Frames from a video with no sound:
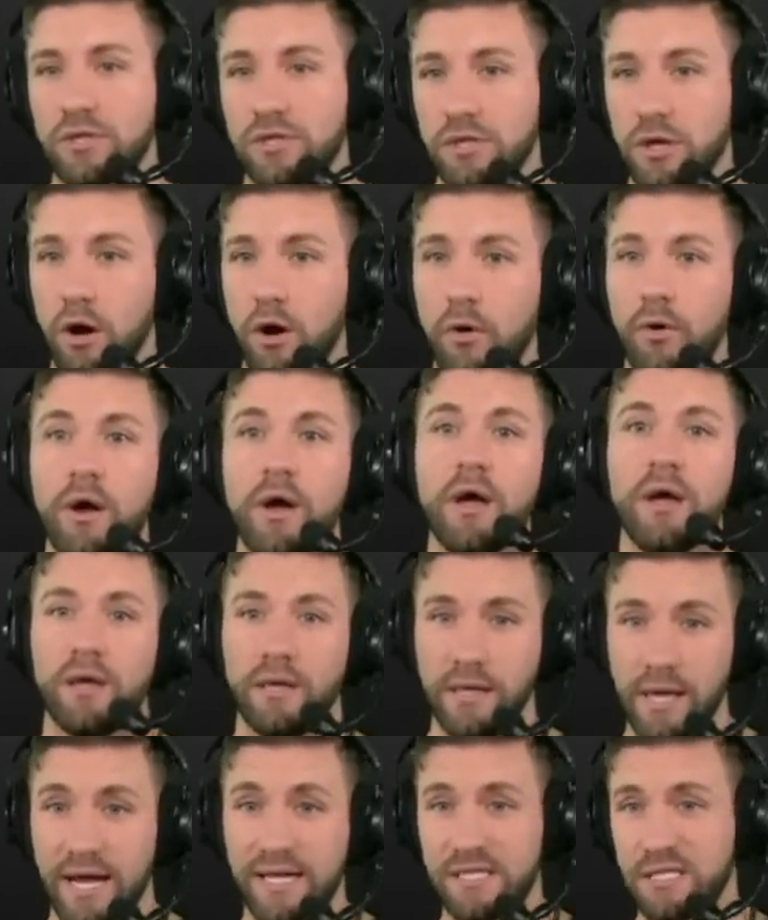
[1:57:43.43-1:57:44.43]
So,
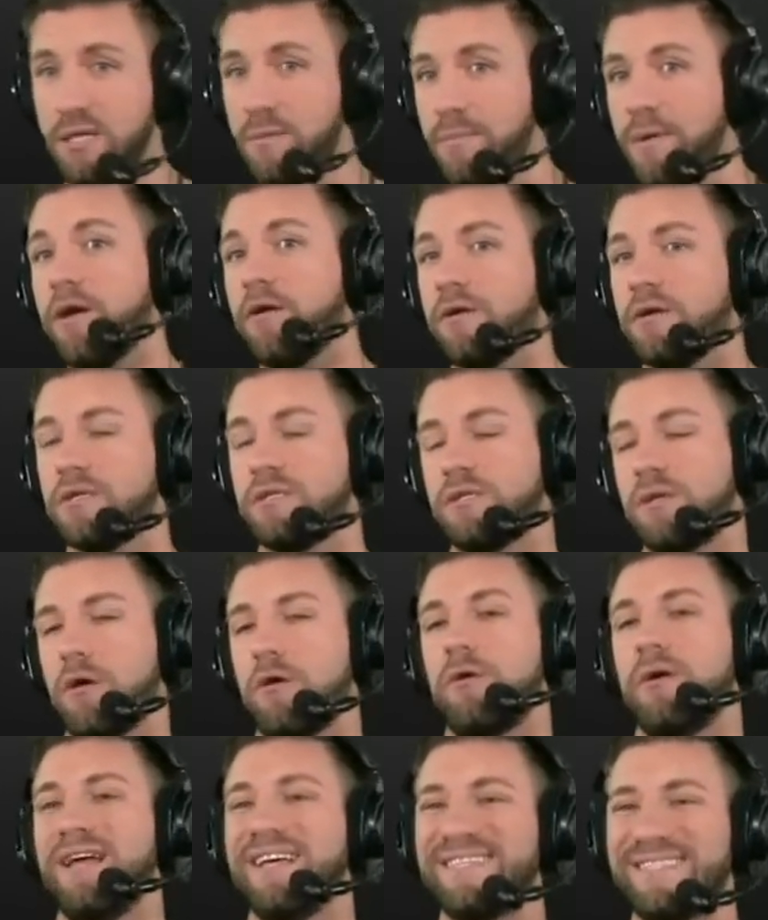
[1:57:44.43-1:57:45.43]
yes, the bigger
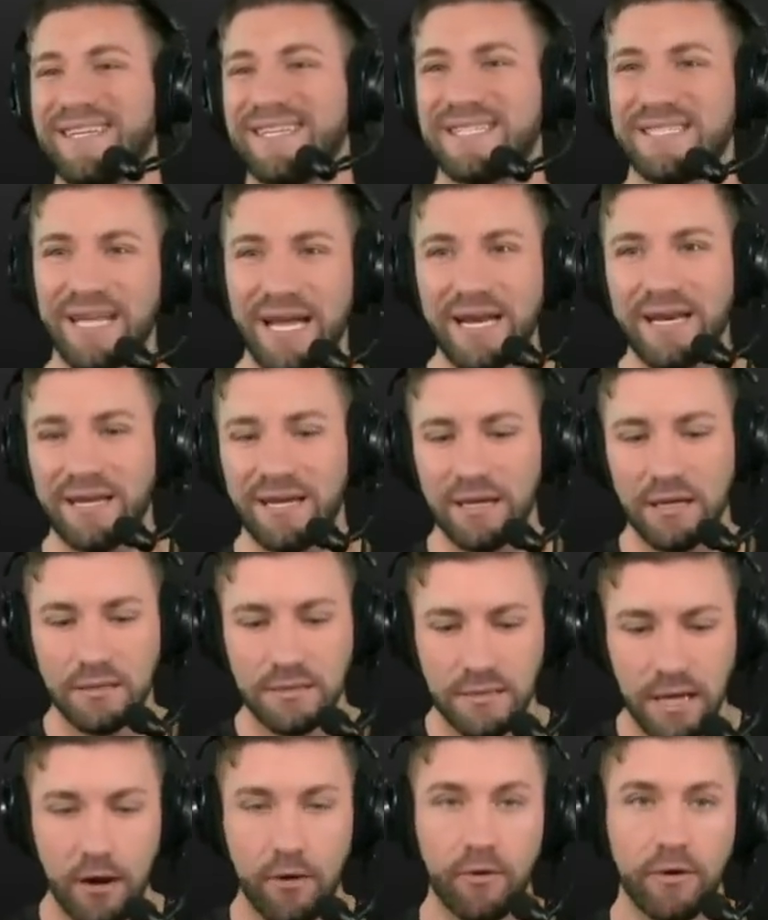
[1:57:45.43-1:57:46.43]
concern is extending
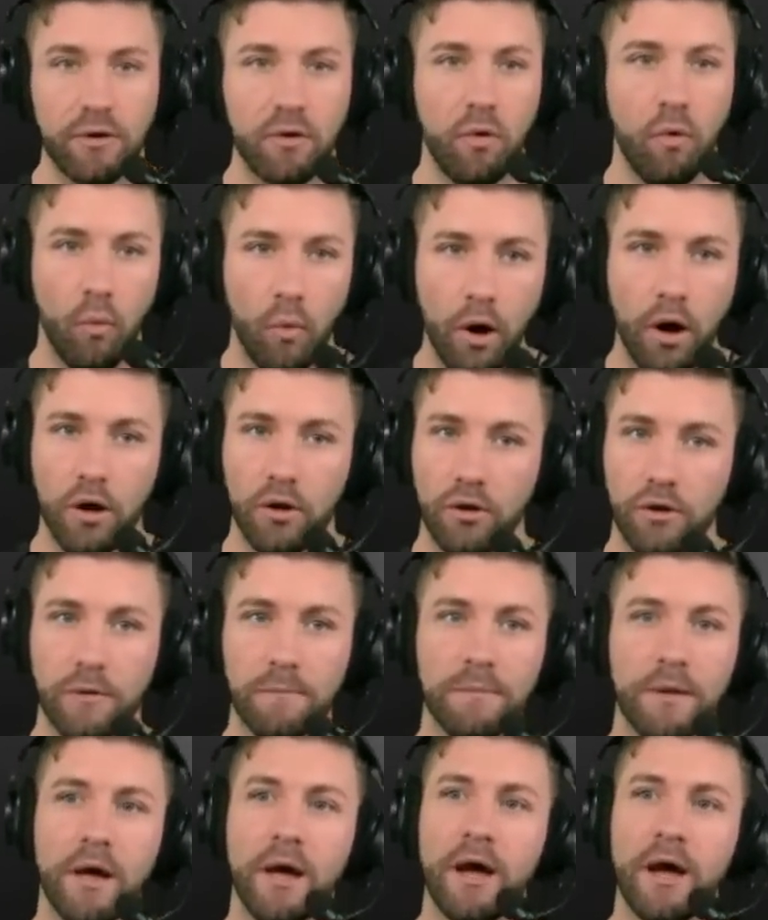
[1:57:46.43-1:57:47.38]
Darren Waller.